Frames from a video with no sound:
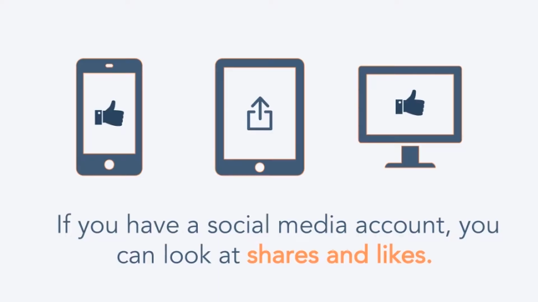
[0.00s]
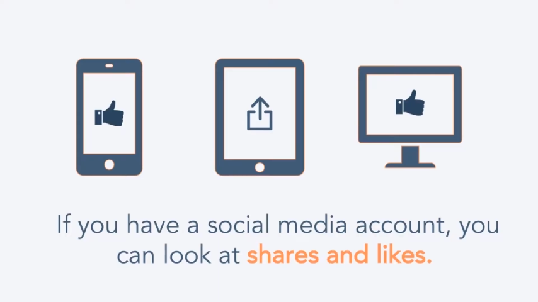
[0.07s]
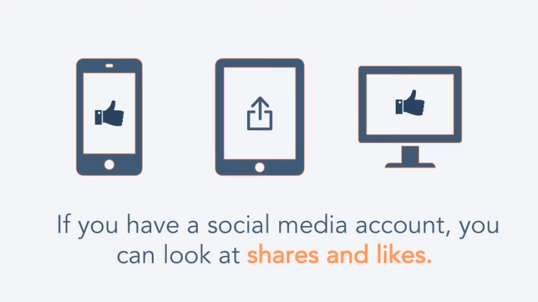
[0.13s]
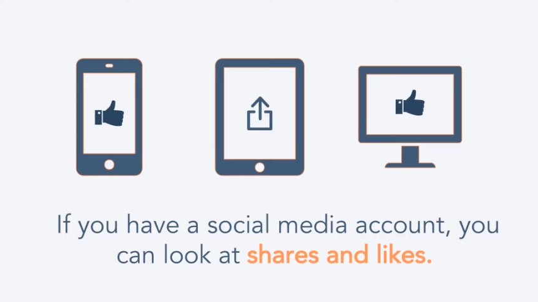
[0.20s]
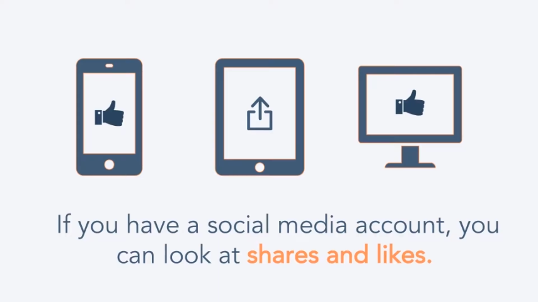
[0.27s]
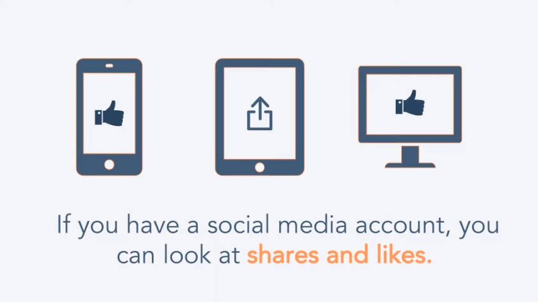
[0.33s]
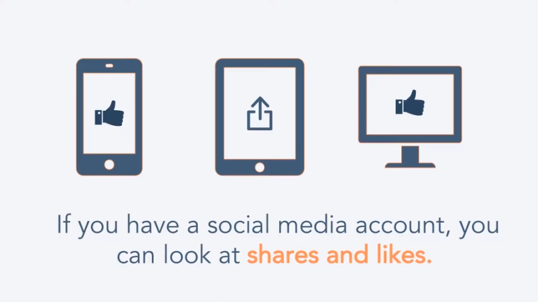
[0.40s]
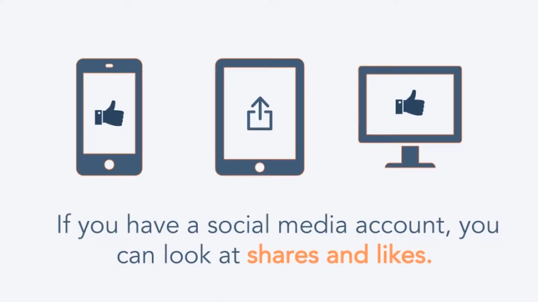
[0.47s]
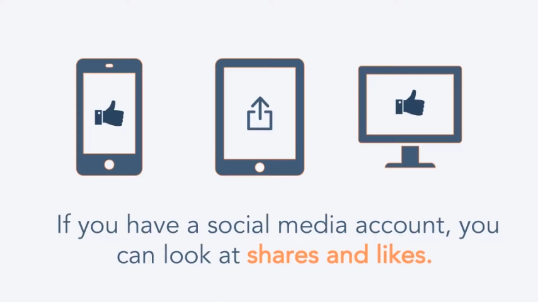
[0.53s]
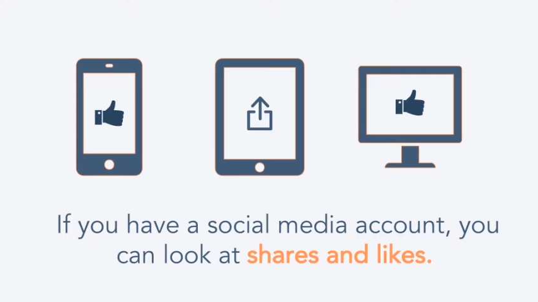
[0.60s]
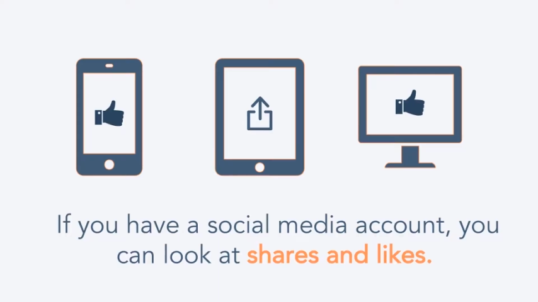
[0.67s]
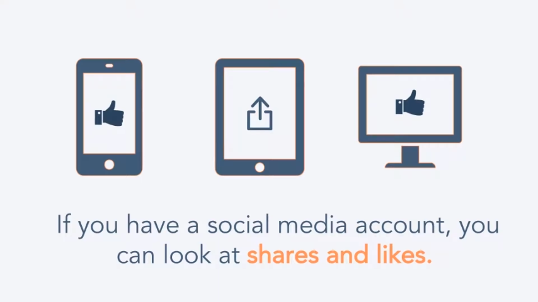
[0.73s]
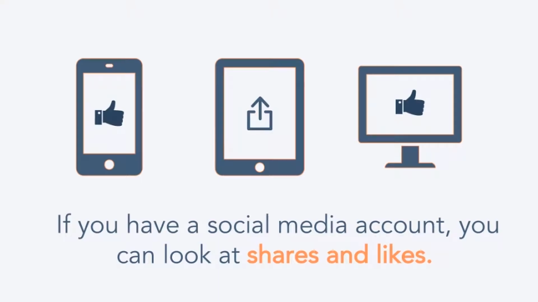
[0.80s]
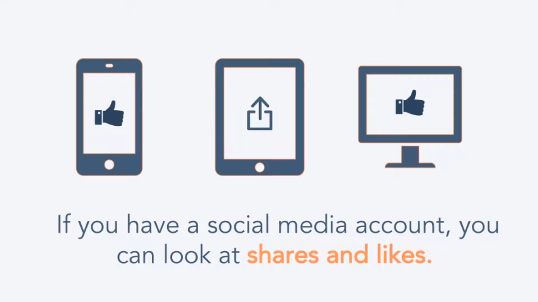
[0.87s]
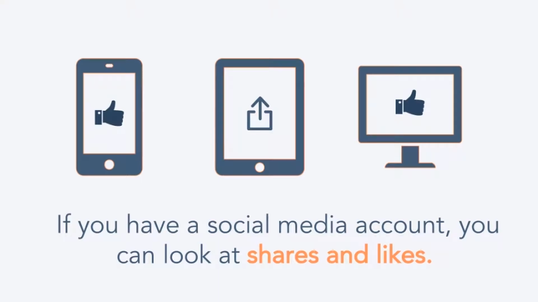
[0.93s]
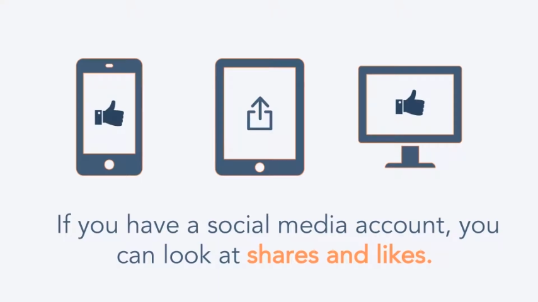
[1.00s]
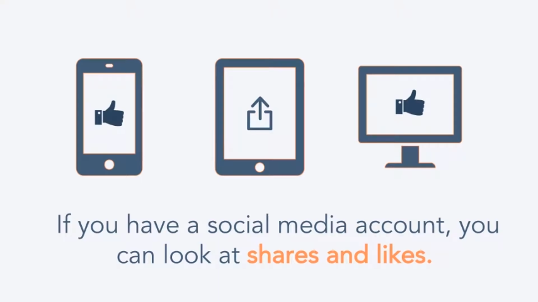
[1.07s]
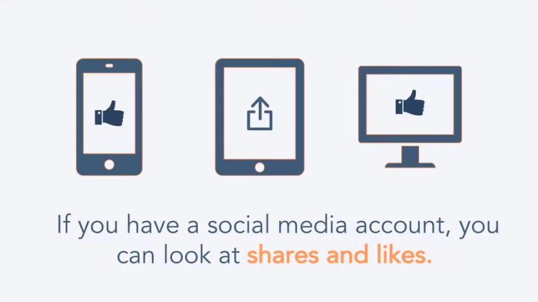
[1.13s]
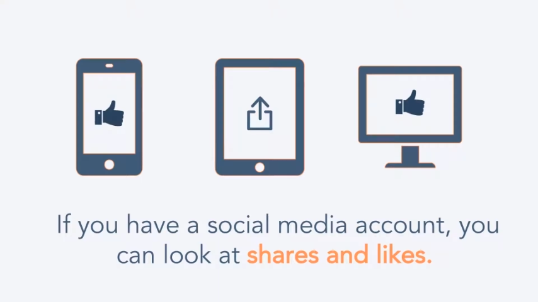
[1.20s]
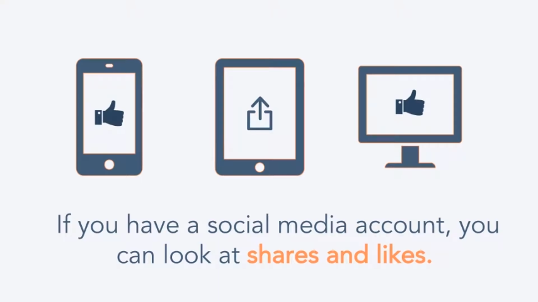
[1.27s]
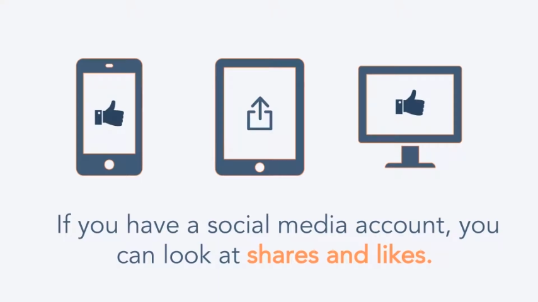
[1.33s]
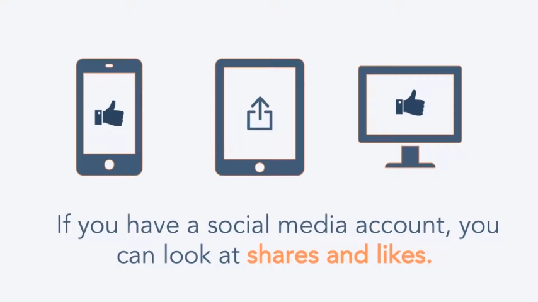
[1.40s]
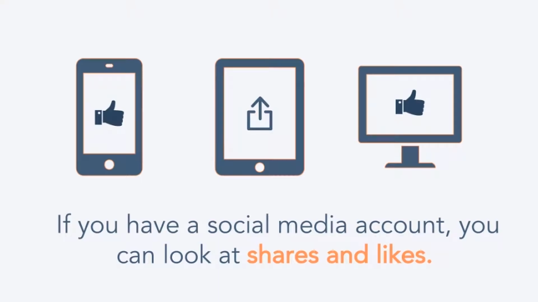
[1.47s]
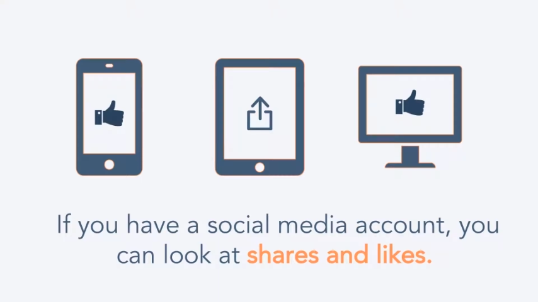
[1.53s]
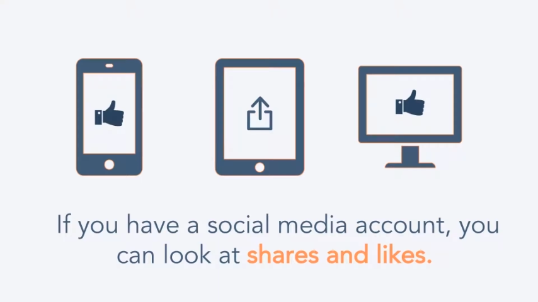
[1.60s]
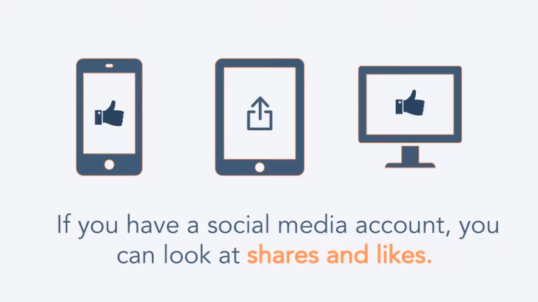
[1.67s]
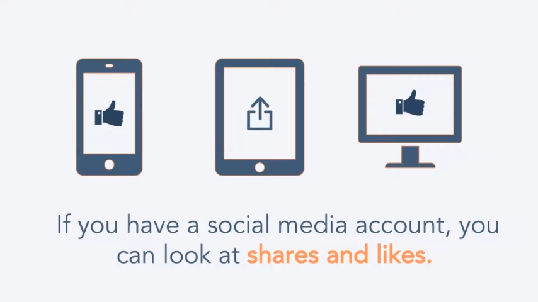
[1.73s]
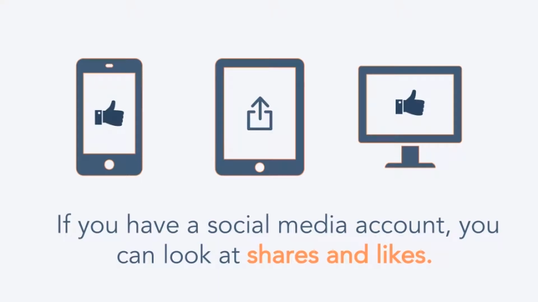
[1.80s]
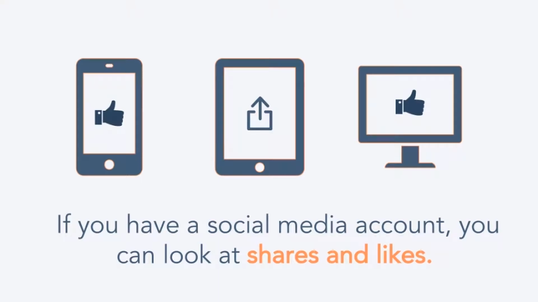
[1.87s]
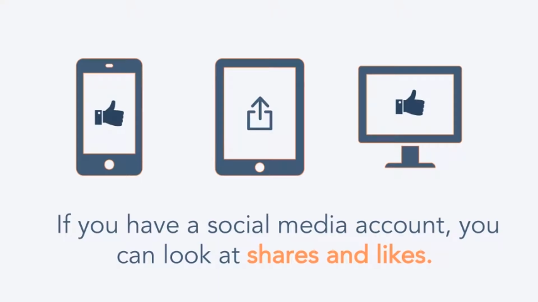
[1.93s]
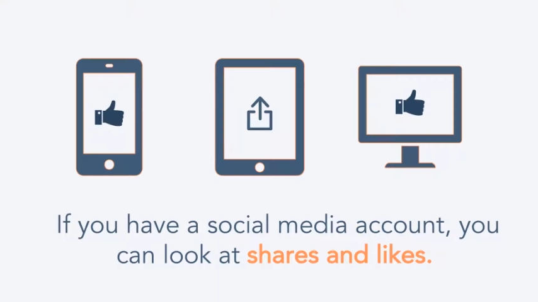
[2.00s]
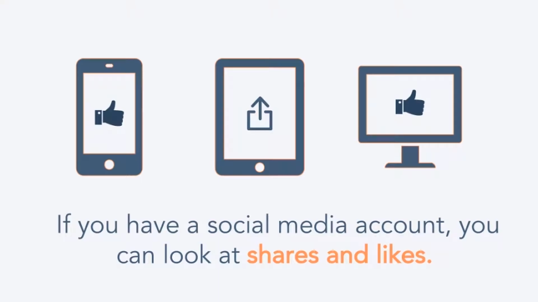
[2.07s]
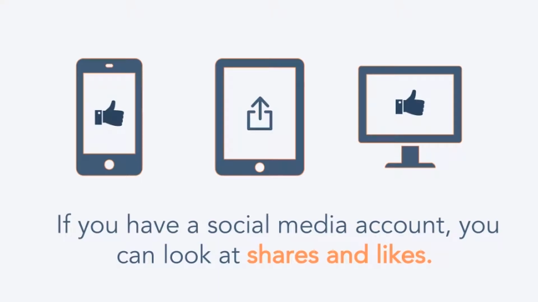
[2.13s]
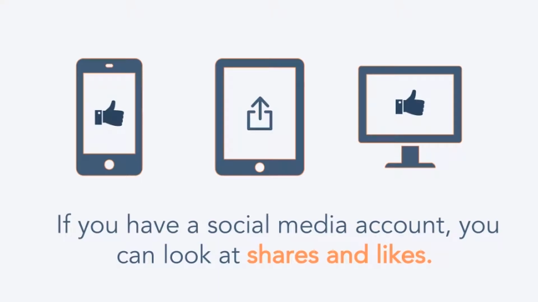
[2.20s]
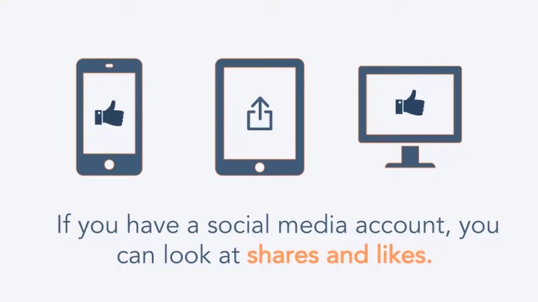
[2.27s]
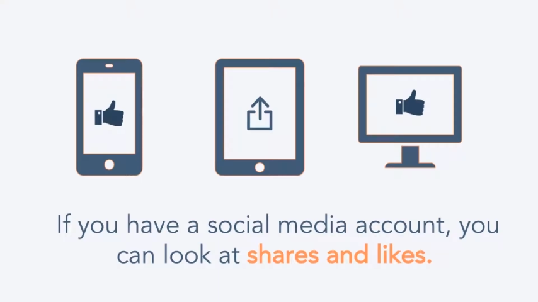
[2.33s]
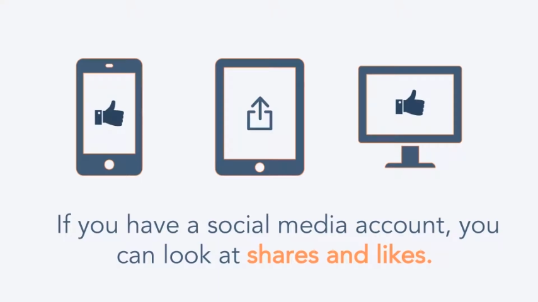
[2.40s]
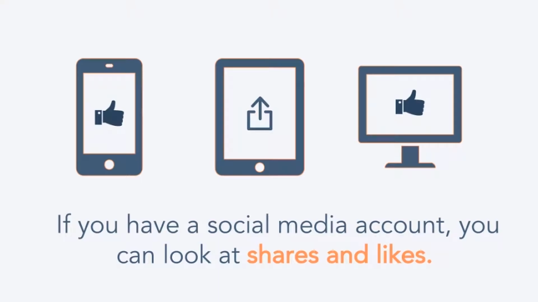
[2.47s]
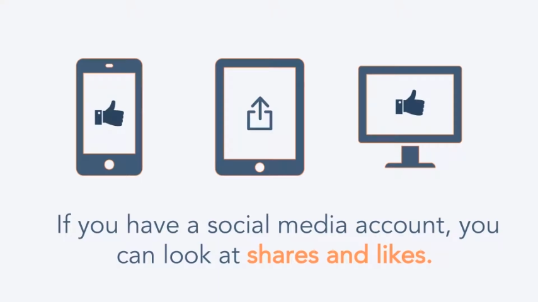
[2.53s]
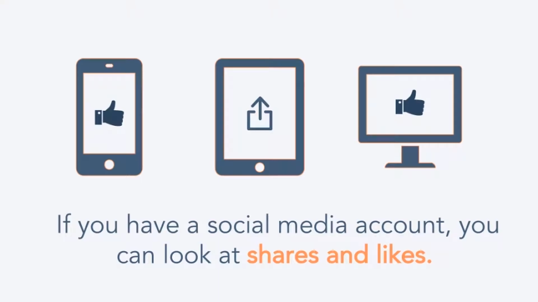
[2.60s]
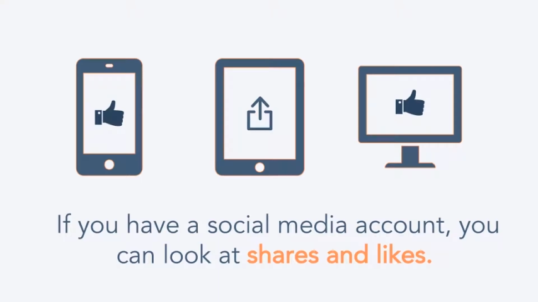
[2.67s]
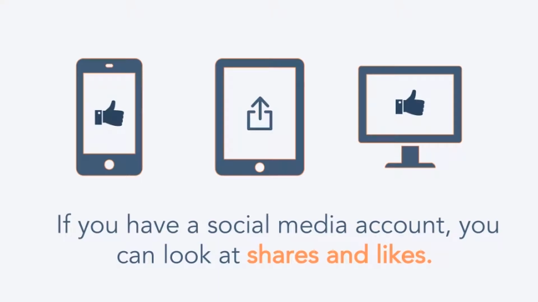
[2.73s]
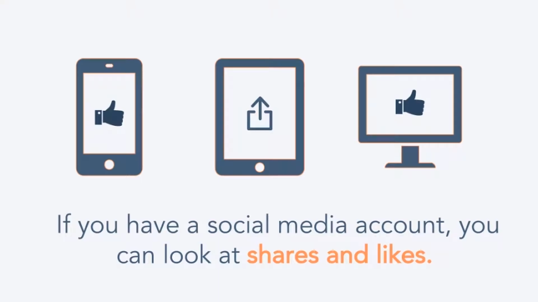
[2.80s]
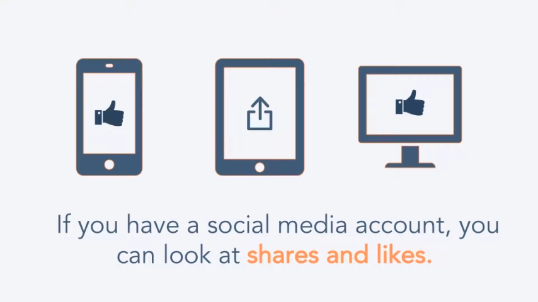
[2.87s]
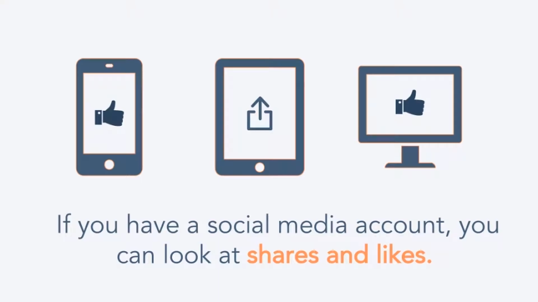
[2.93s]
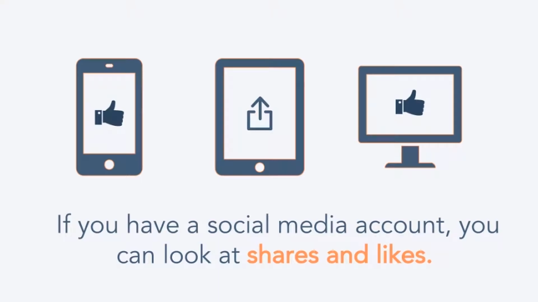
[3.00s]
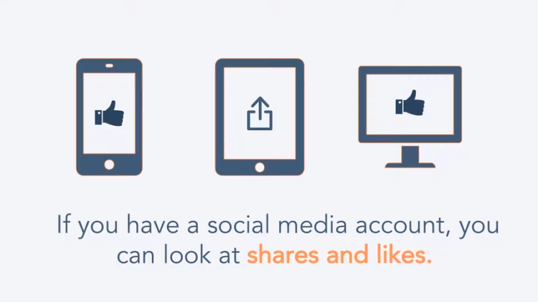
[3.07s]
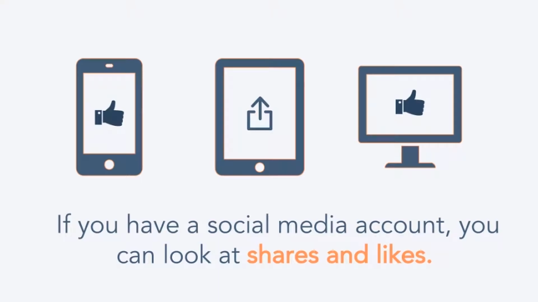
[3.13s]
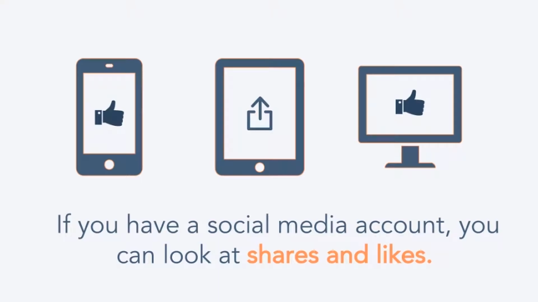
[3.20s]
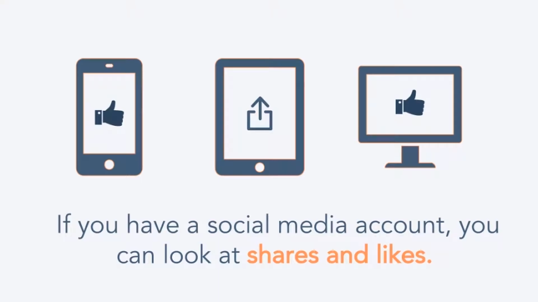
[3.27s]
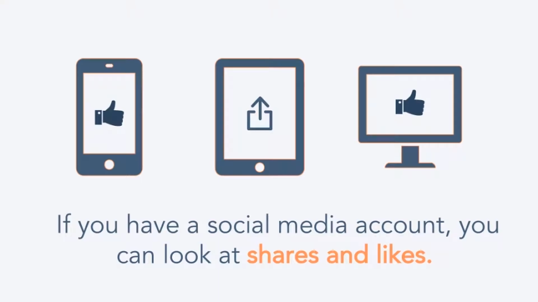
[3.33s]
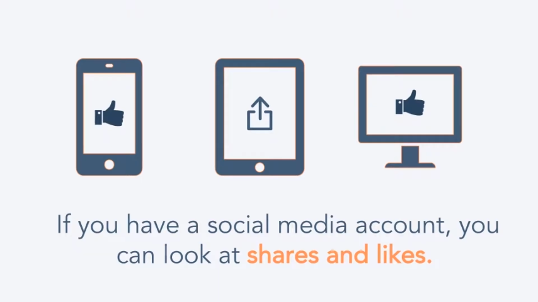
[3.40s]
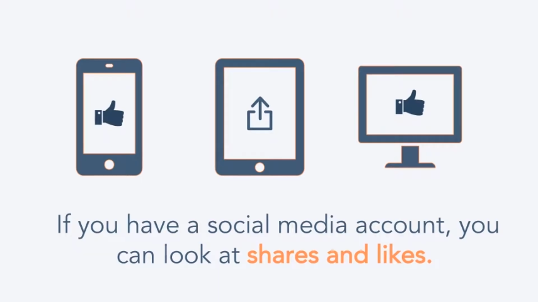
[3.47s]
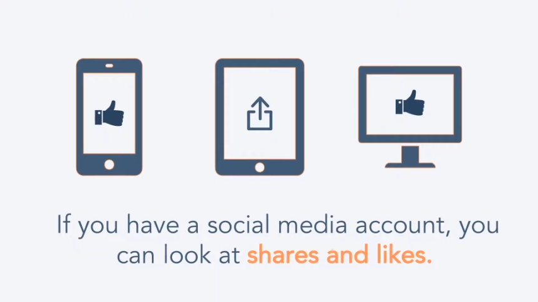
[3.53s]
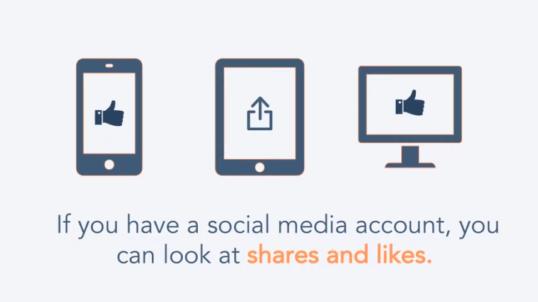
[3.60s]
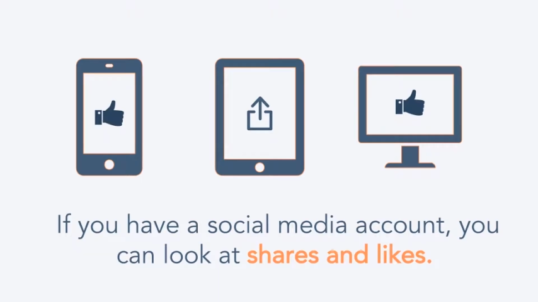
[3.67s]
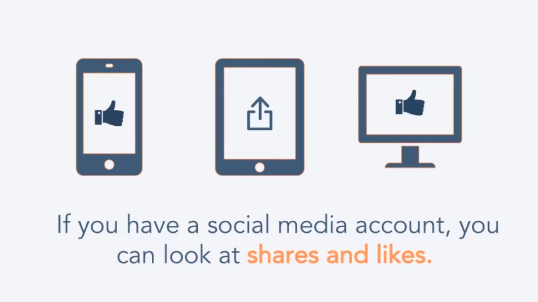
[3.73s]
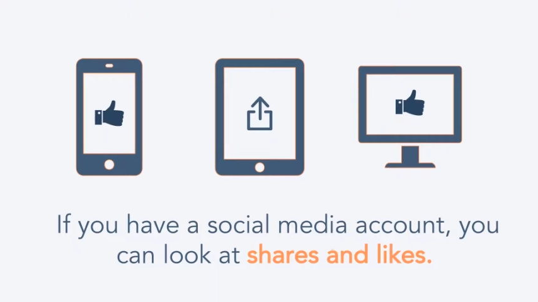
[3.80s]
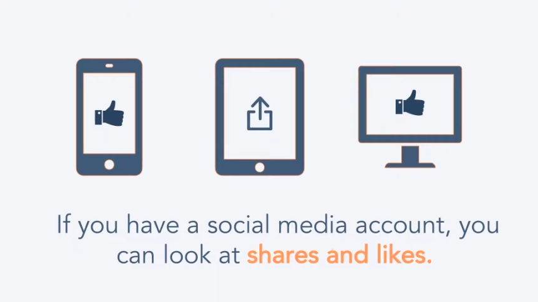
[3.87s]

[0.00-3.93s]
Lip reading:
Nobody's mouth can be seen.